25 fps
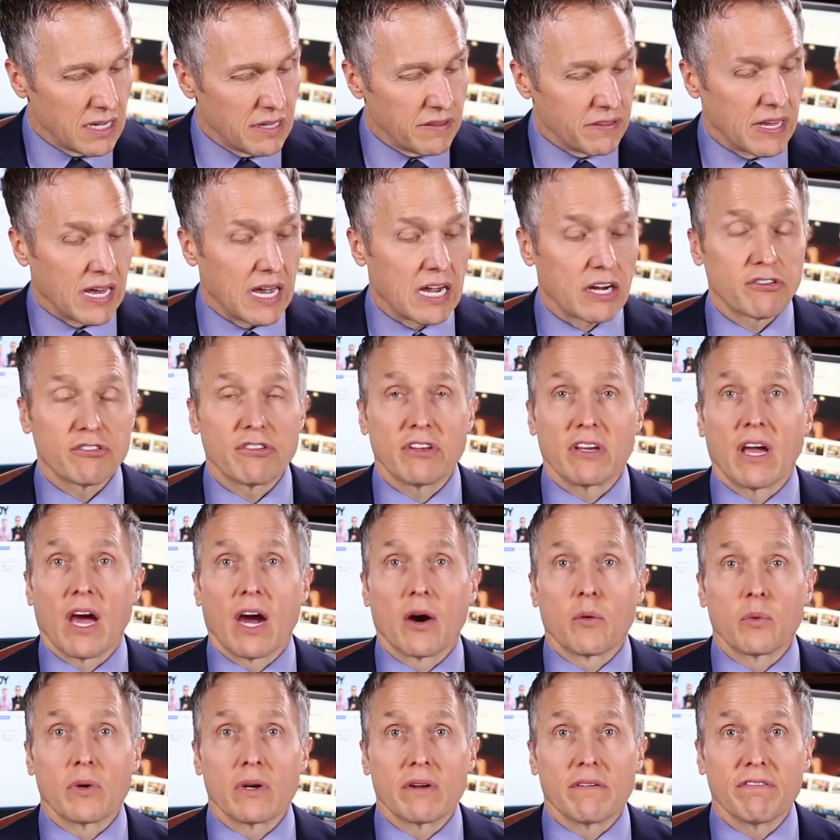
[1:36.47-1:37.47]
they actually
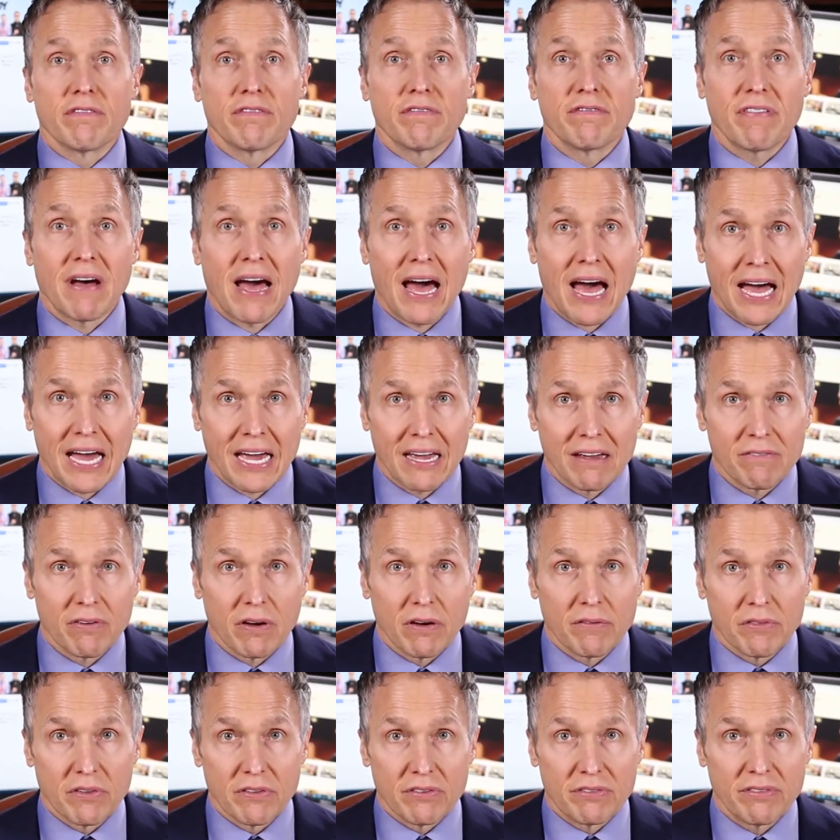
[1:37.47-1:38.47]
got rid of five
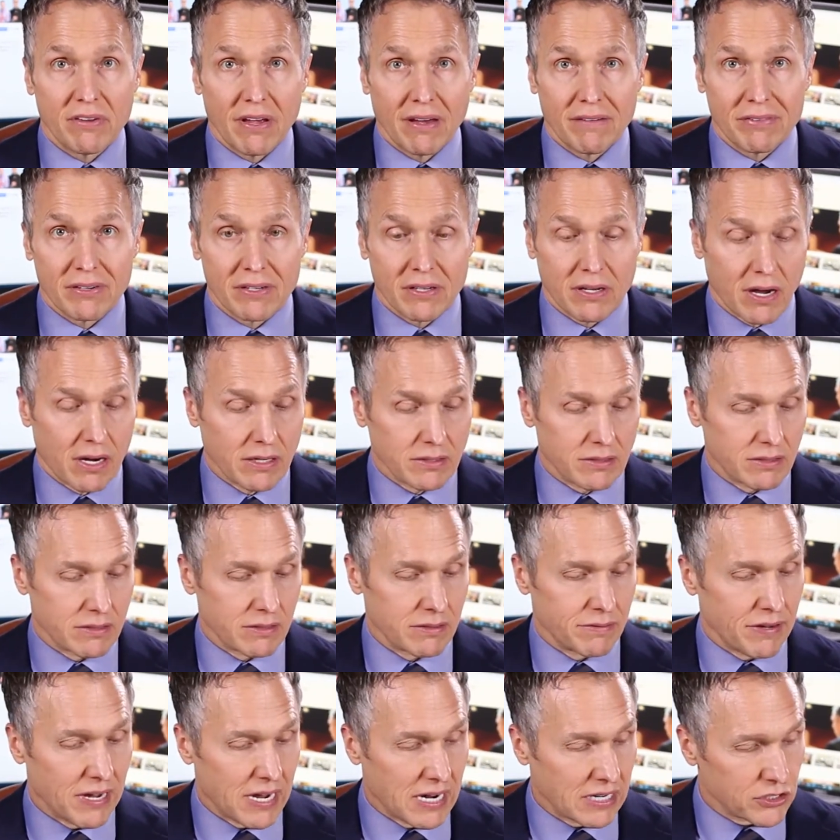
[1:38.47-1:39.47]
of the seven causes
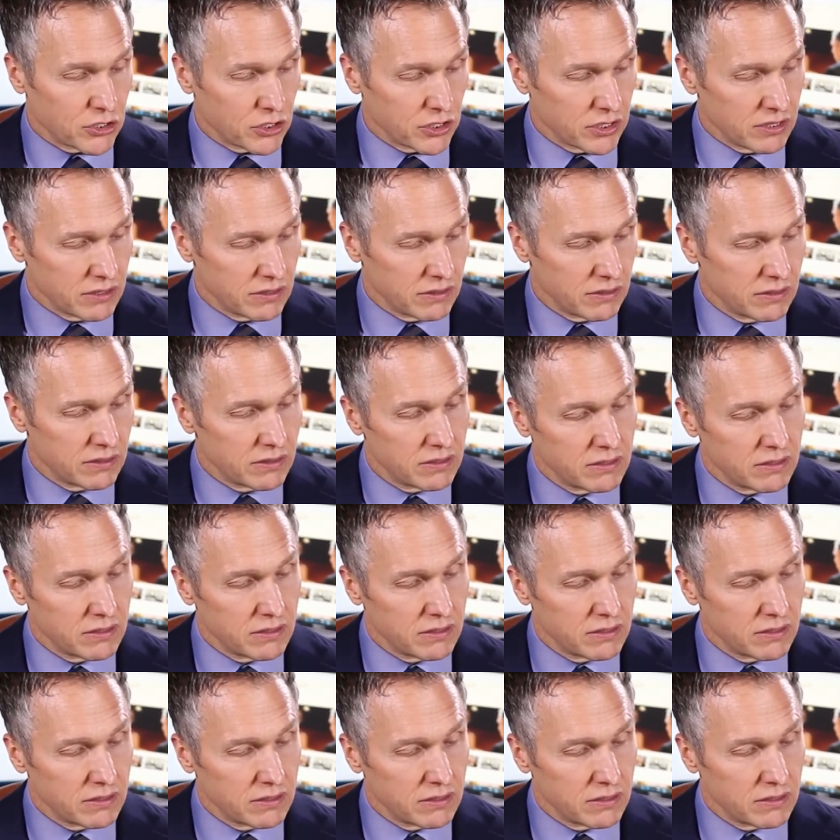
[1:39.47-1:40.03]
of action.